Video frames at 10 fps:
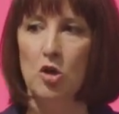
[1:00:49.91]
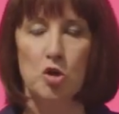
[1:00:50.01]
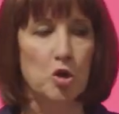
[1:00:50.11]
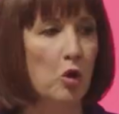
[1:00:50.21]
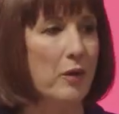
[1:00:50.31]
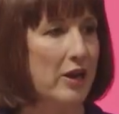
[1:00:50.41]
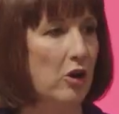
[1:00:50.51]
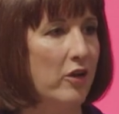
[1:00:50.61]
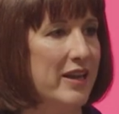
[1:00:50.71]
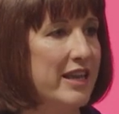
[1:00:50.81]
drawing
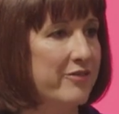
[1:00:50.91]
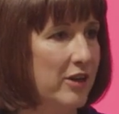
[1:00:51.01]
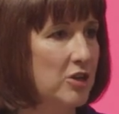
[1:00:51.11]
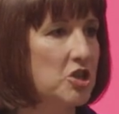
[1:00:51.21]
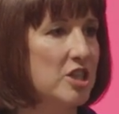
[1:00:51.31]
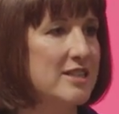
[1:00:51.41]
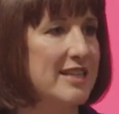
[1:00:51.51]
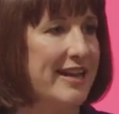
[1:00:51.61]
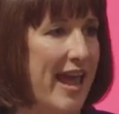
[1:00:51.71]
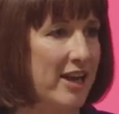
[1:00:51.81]
on evolutions
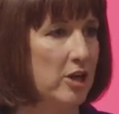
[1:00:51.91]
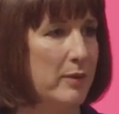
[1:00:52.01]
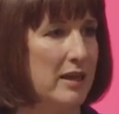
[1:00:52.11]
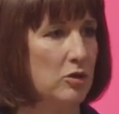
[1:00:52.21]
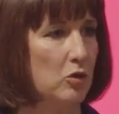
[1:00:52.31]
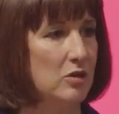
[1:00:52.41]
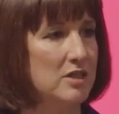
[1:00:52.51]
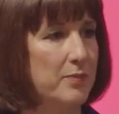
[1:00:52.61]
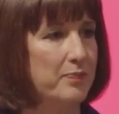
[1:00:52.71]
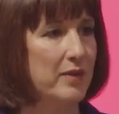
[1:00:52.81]
in economic thought.